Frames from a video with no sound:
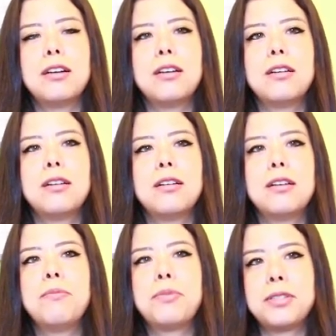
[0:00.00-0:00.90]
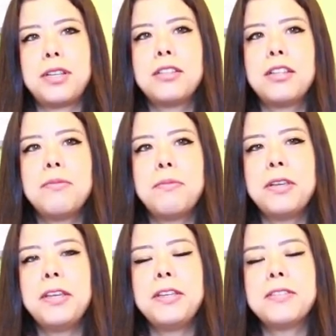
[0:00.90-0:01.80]
uh, and presented
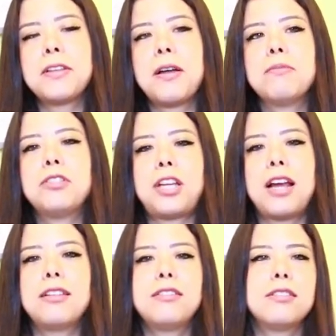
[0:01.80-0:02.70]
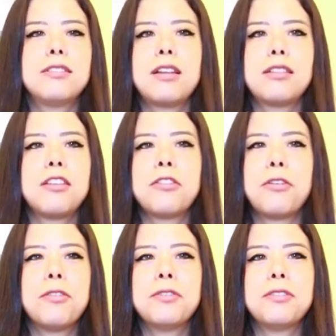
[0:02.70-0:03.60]
me some challenges that I
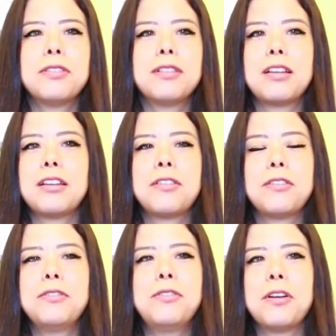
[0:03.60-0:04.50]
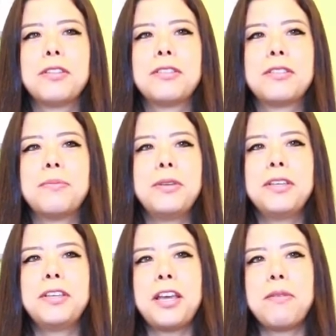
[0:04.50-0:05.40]
thought I could not
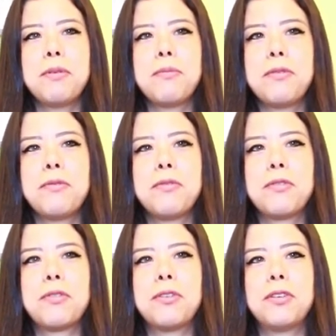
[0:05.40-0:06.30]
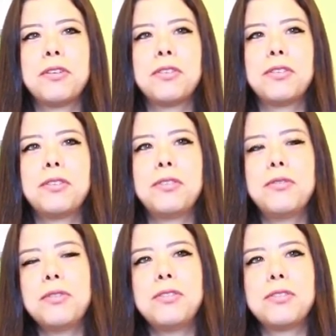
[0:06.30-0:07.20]
be capable for
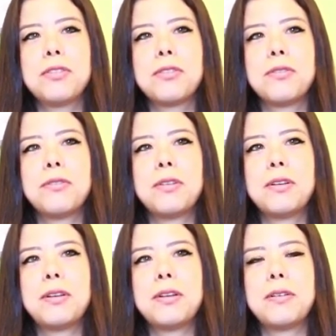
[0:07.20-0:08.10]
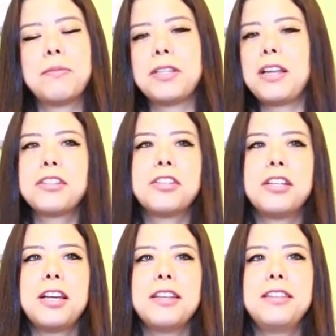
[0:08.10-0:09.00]
doing so. But
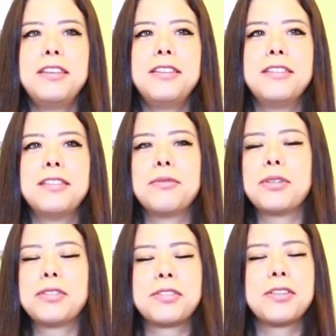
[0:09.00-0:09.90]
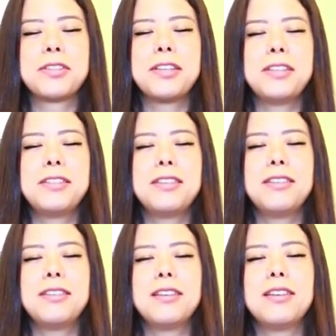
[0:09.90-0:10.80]
actually, I did but it's not easy.